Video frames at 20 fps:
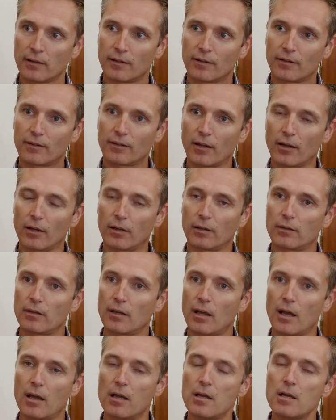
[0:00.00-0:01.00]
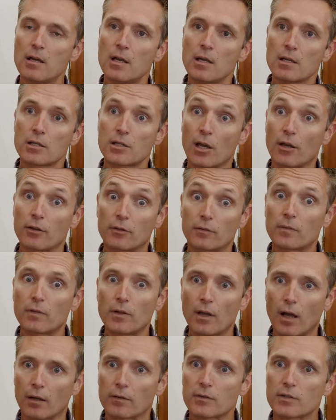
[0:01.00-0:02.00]
So no, so
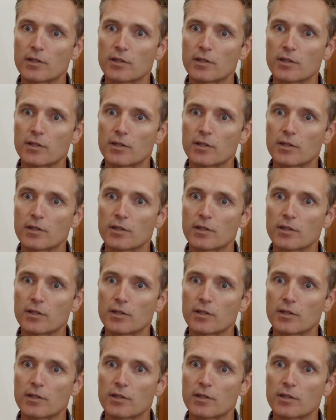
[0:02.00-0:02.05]
yeah,